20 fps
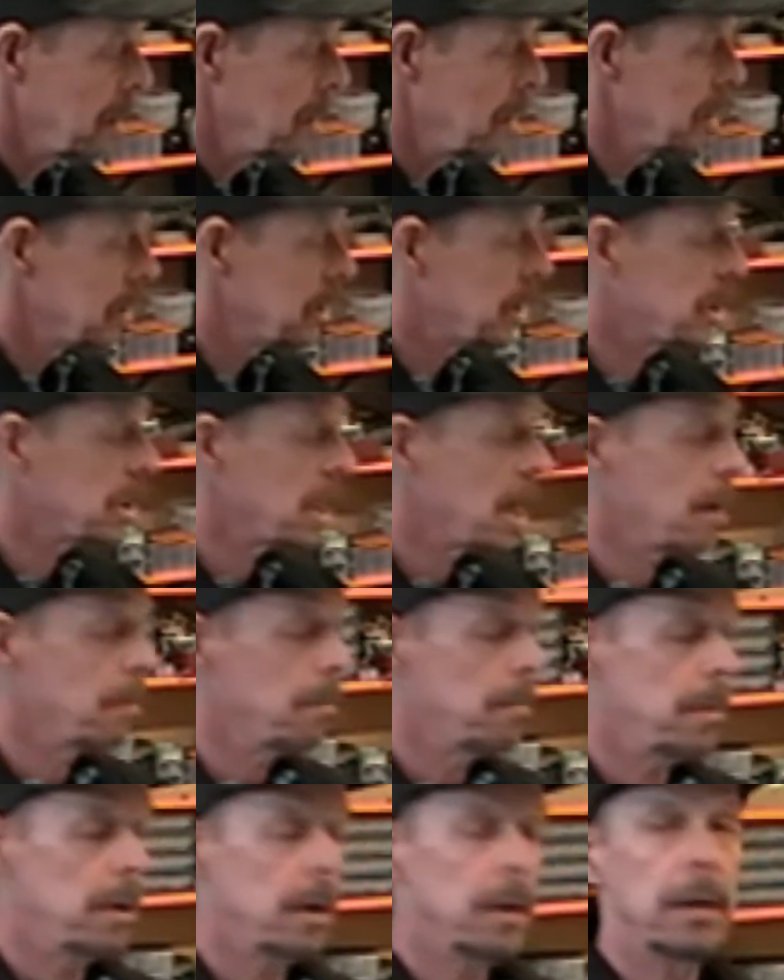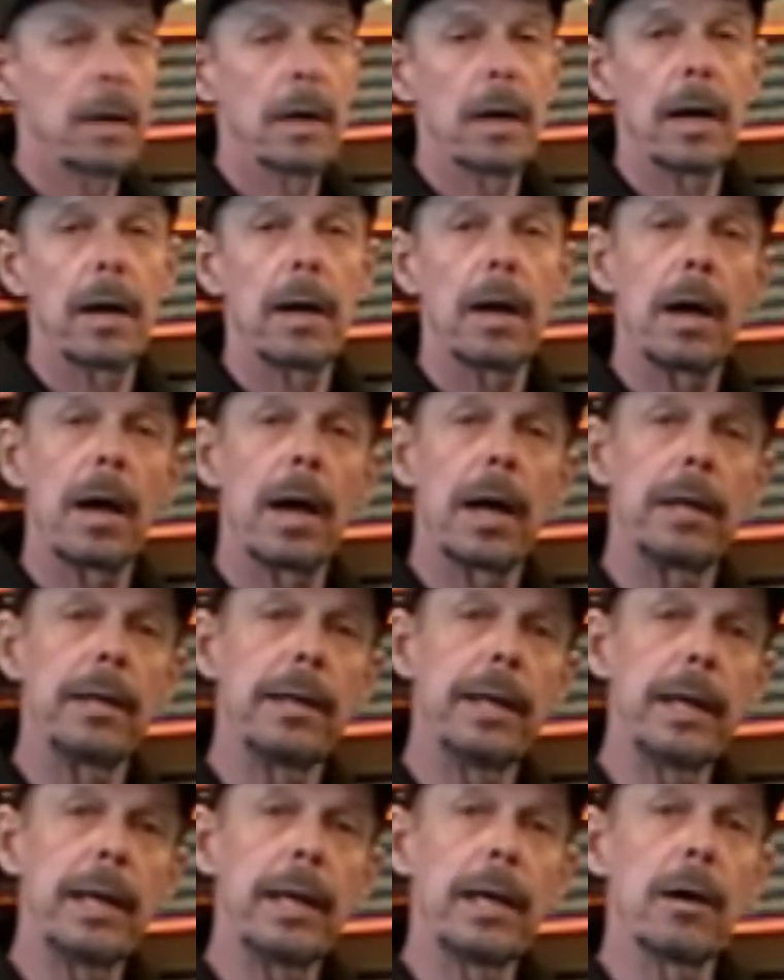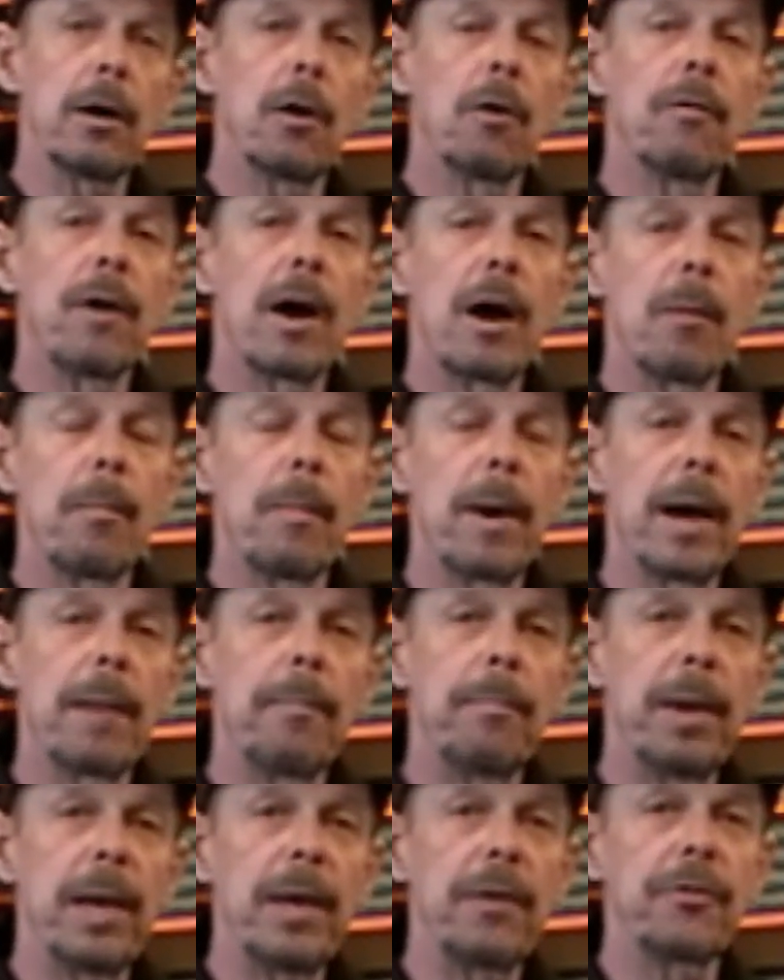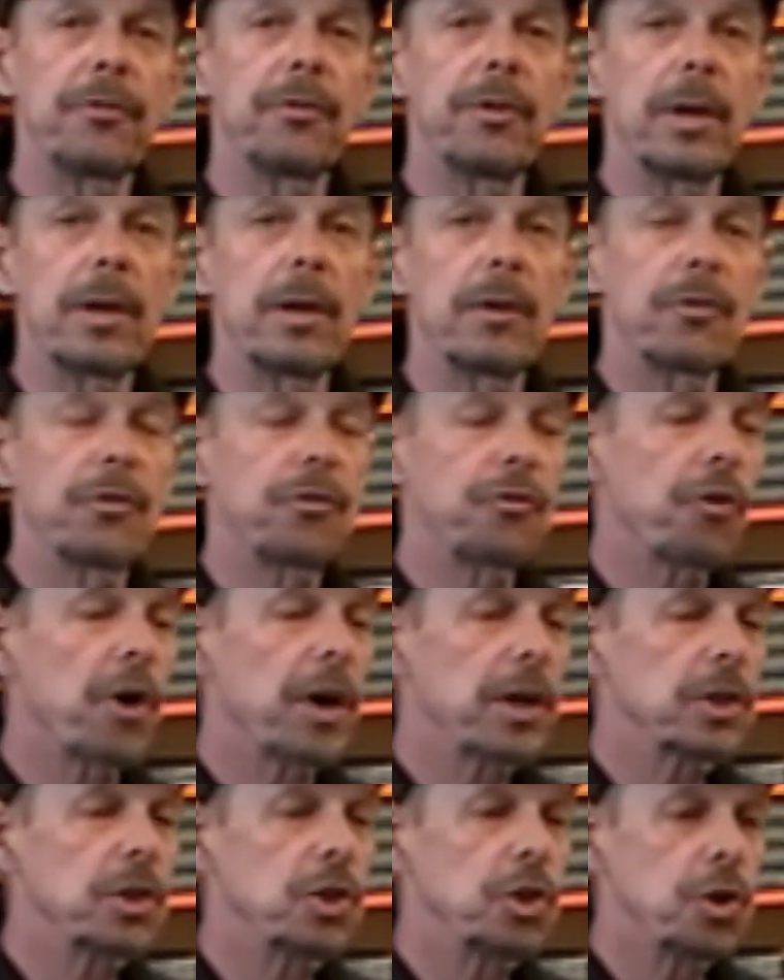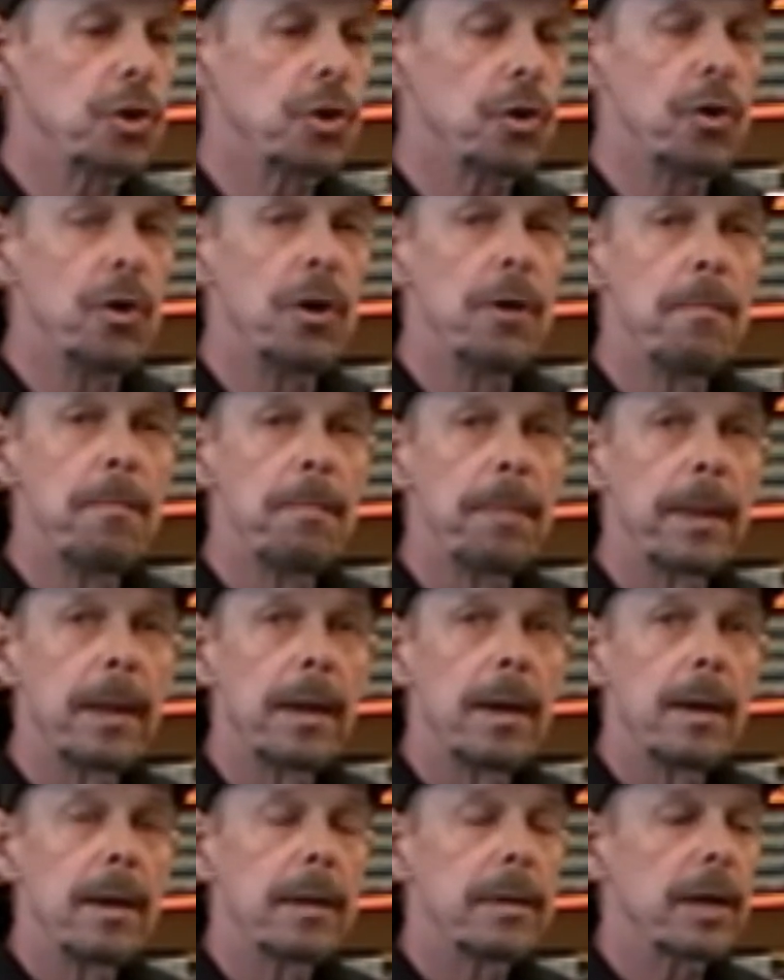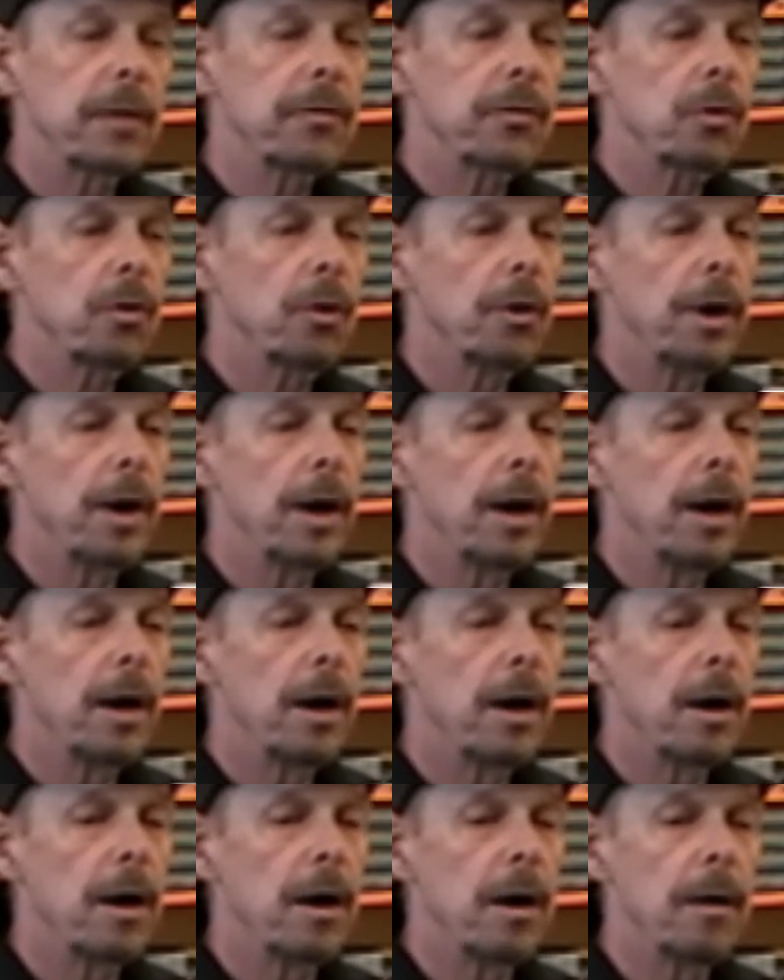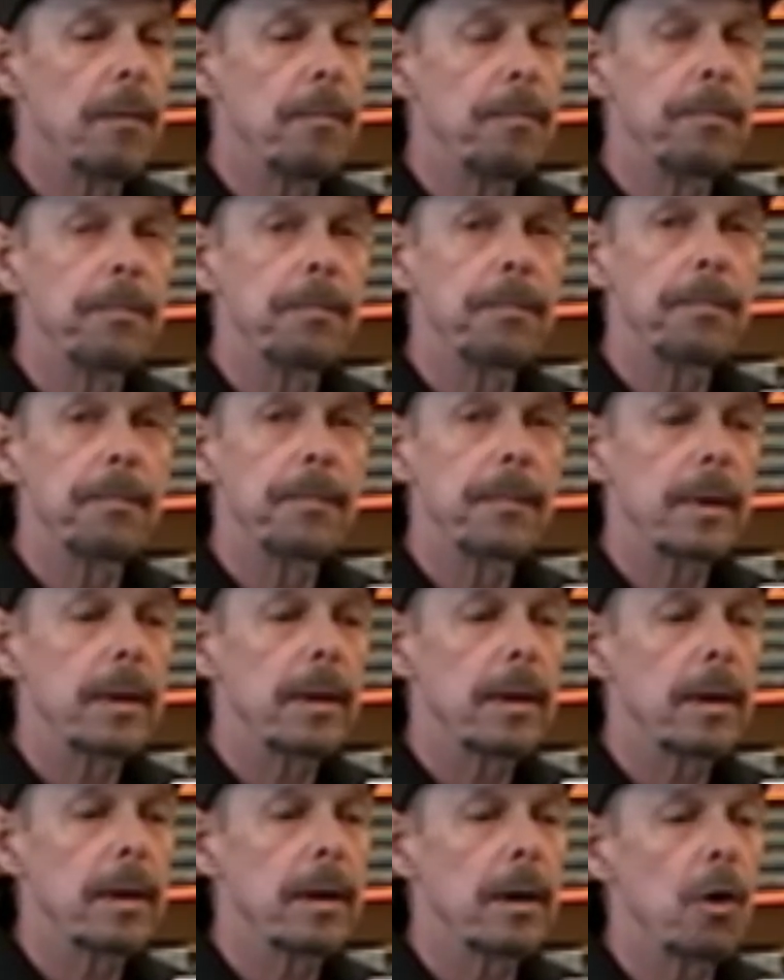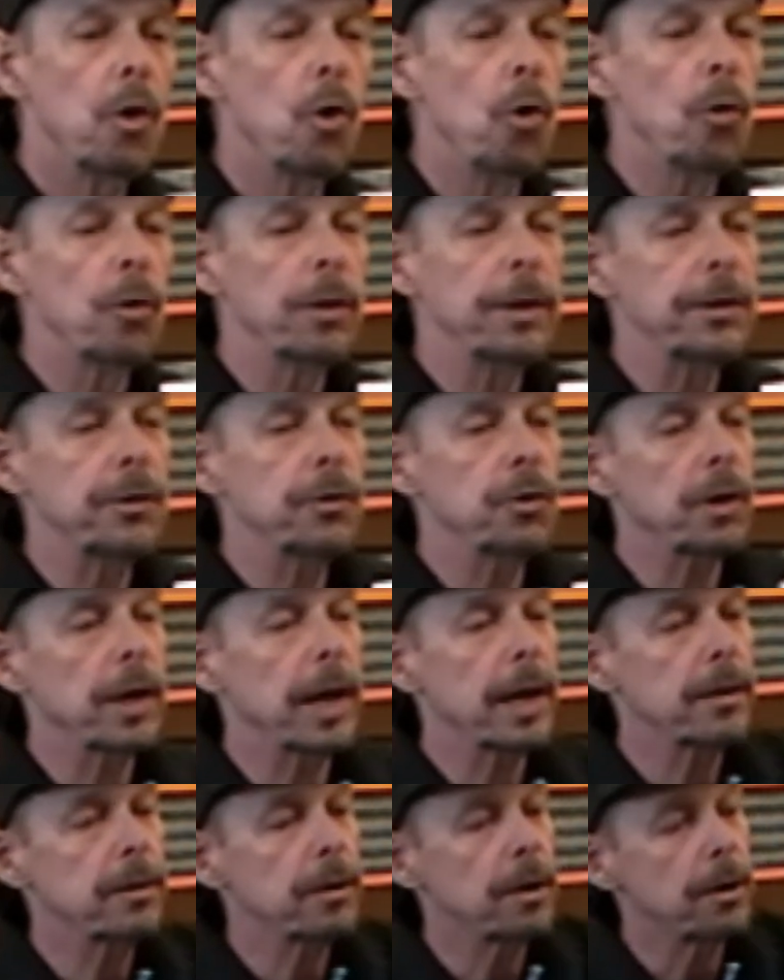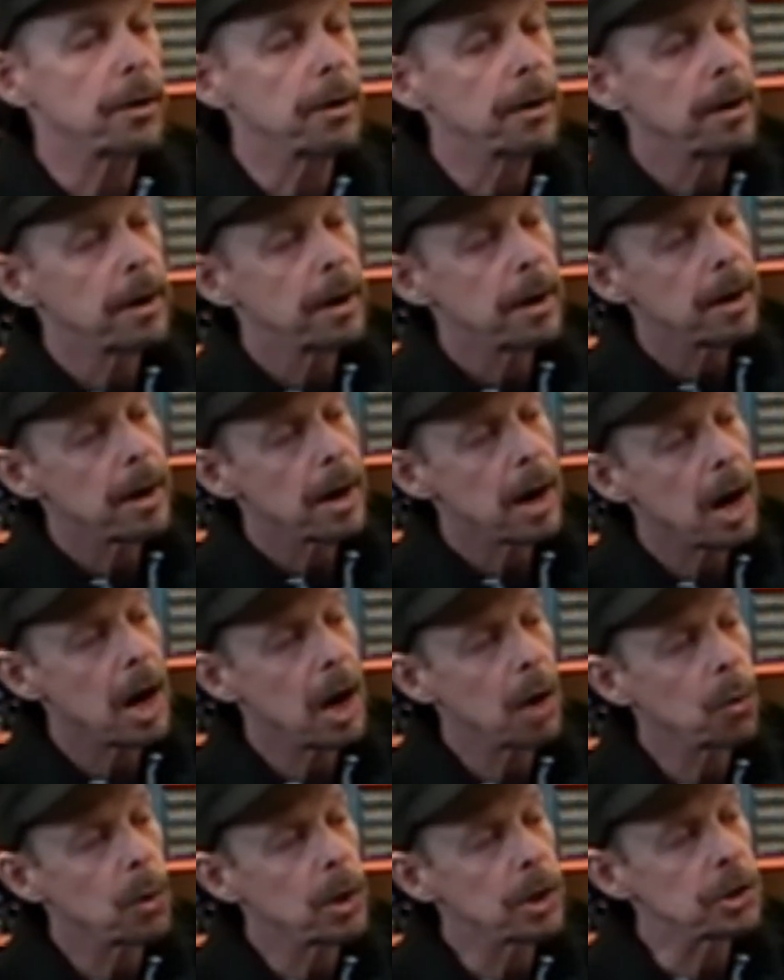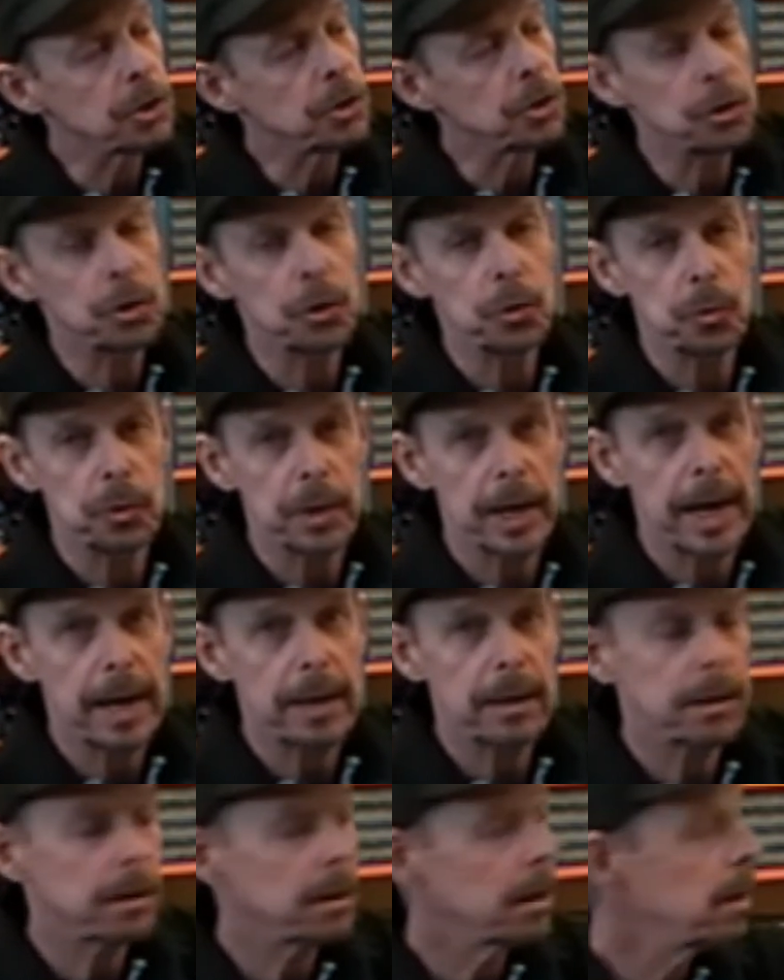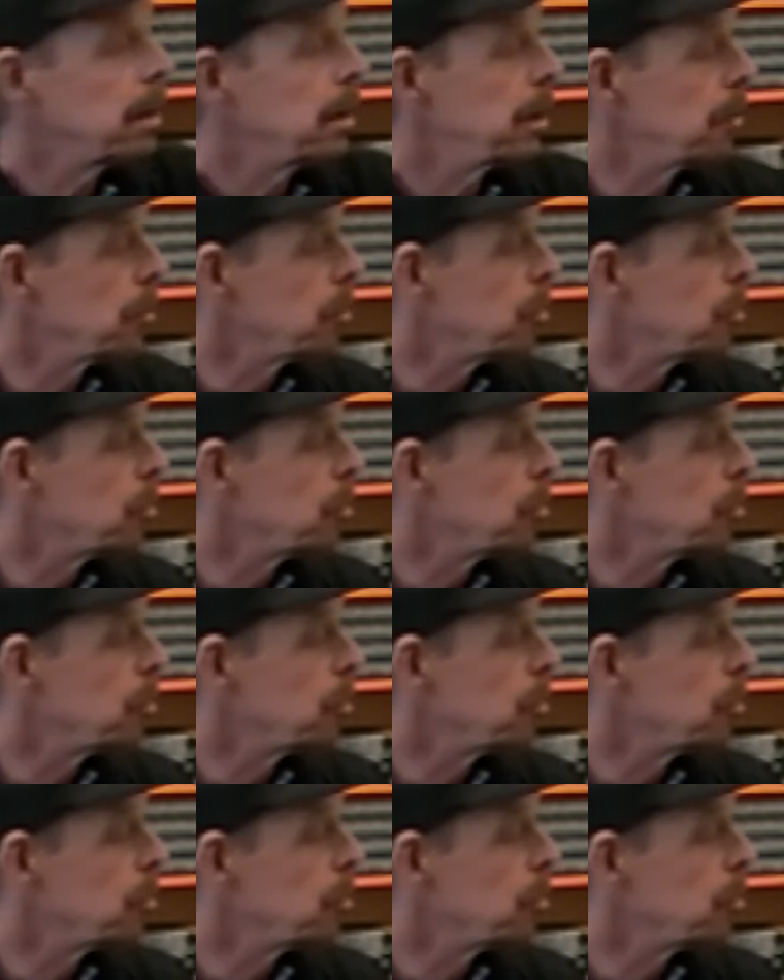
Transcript: some idea of how my basic structure that's going to hold it together, how I want to do that. And of